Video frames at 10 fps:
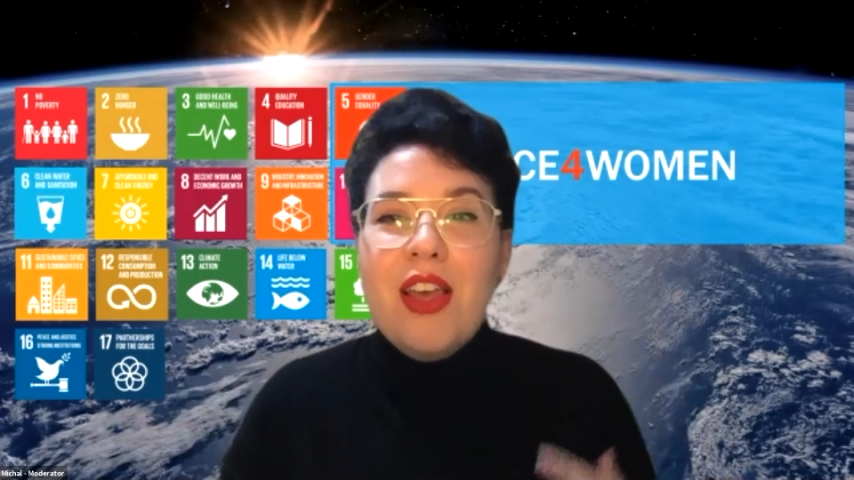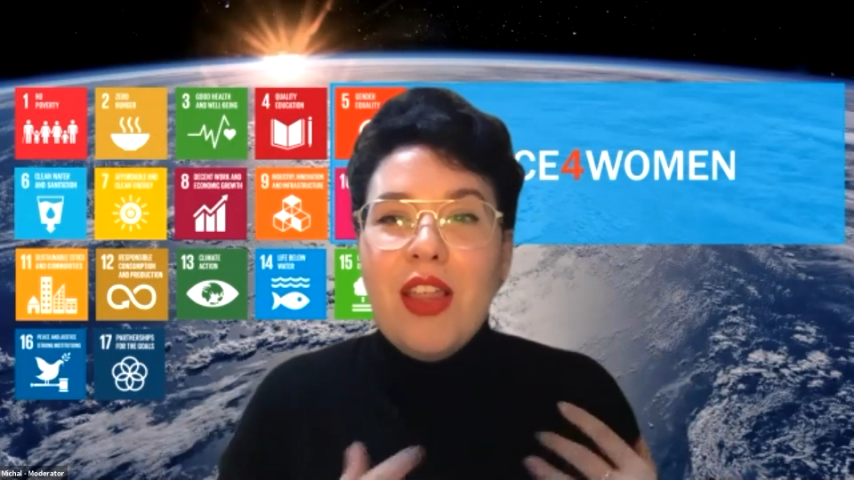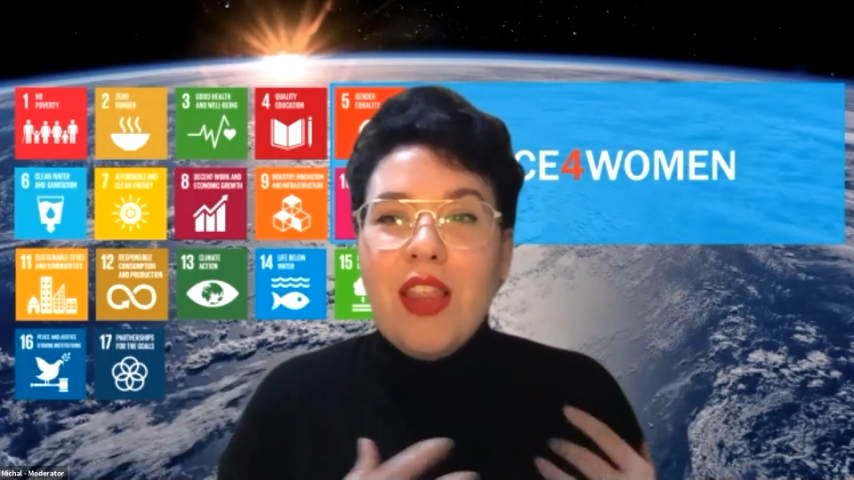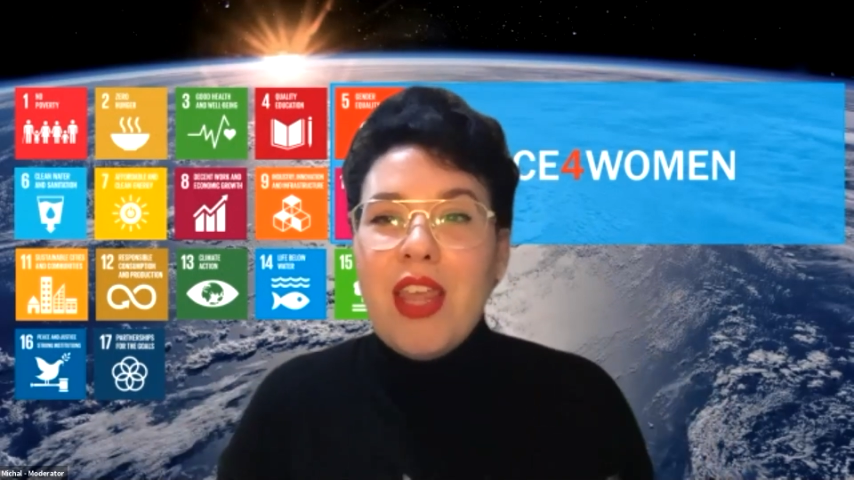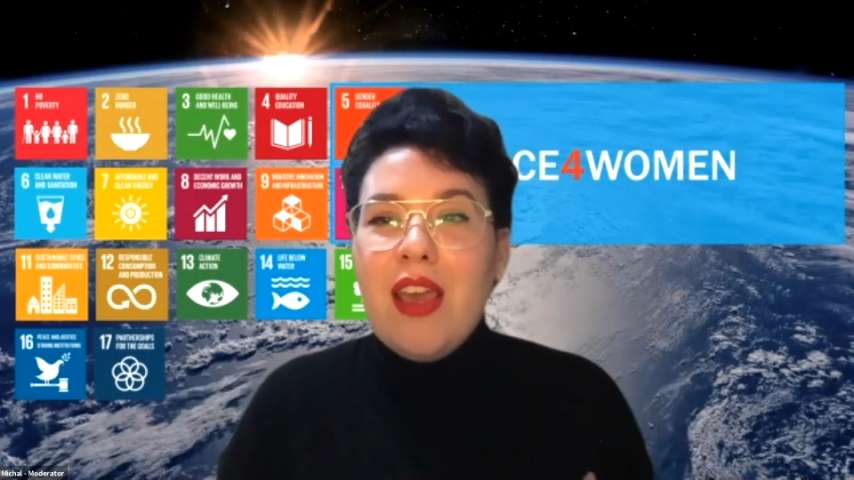
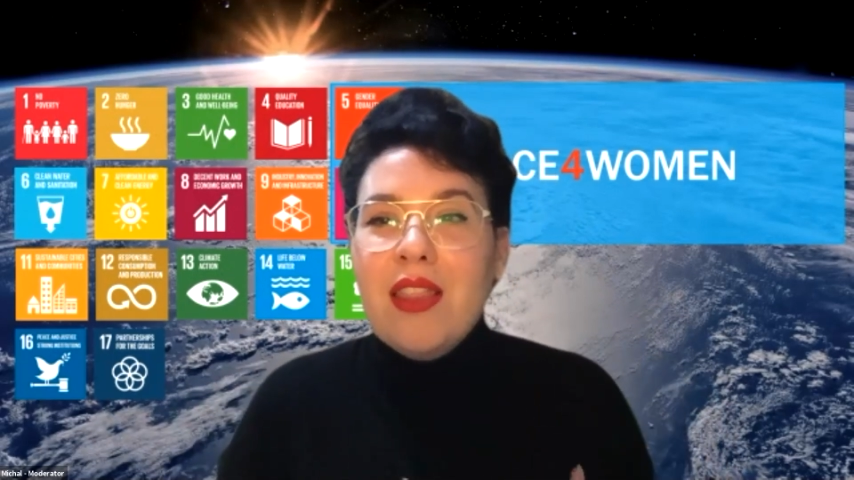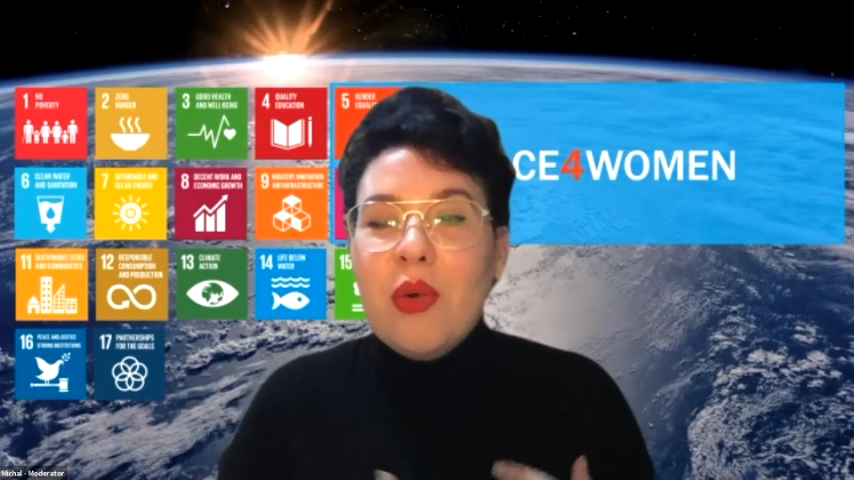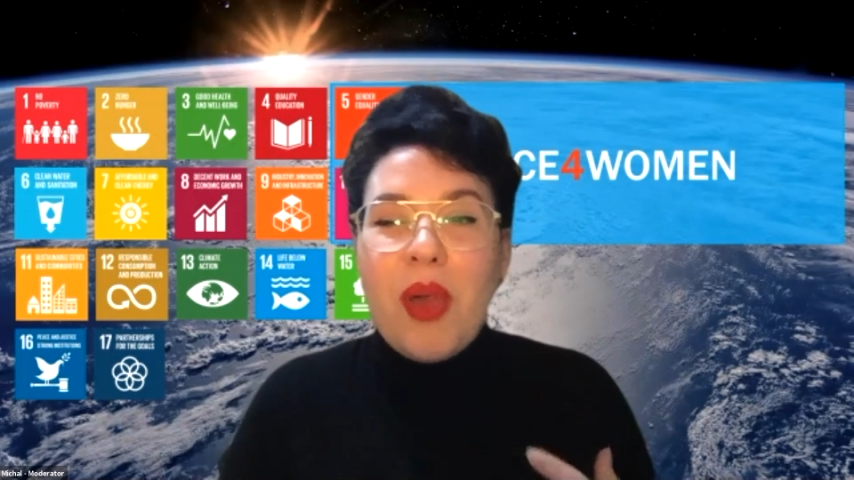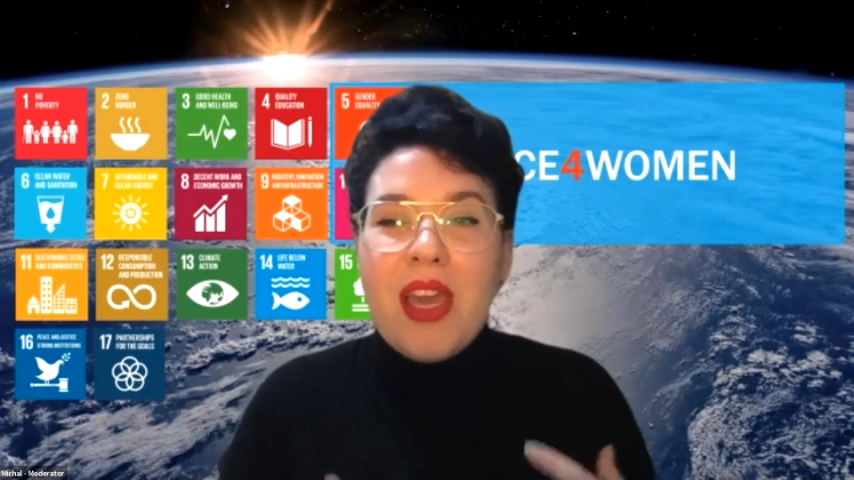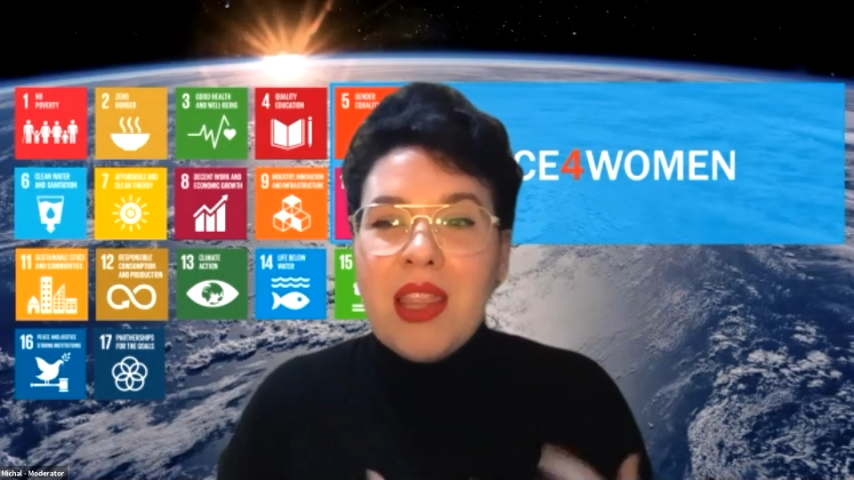the
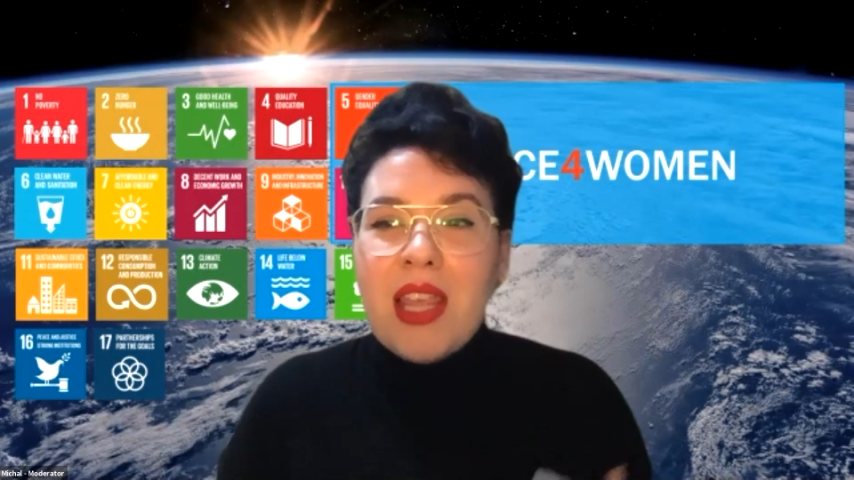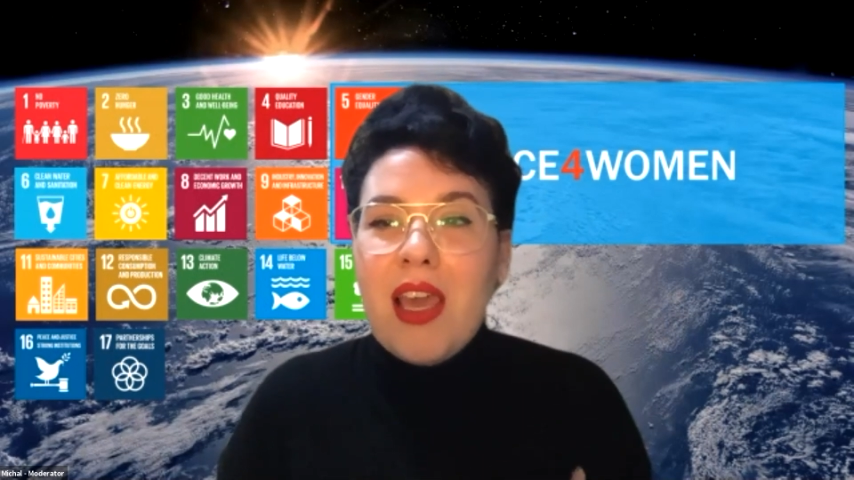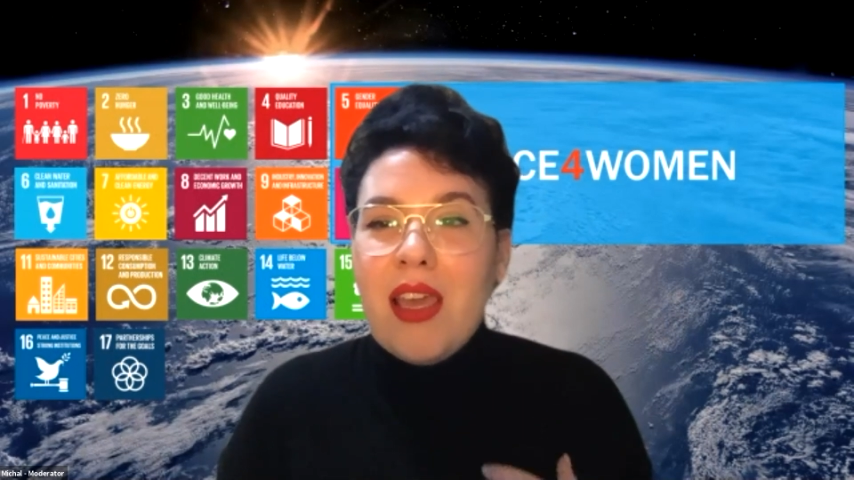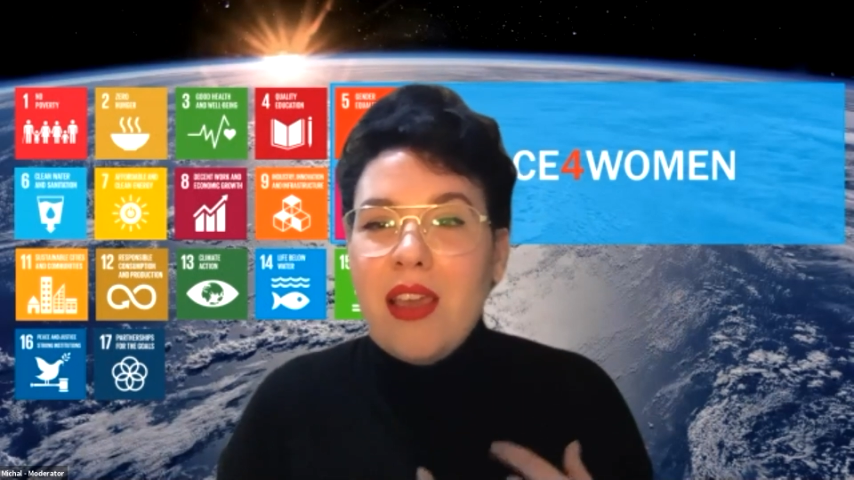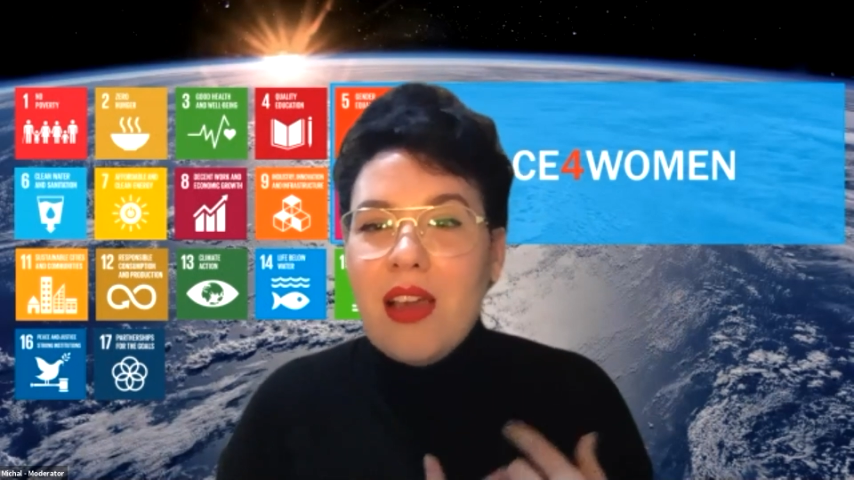way
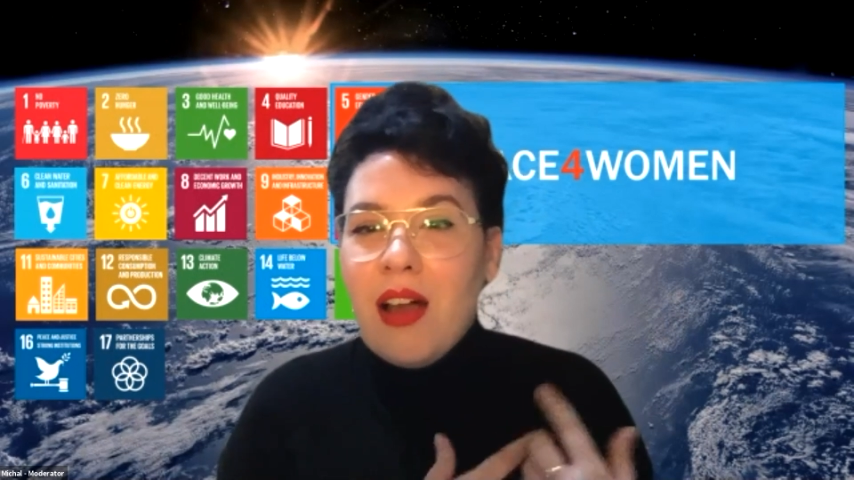they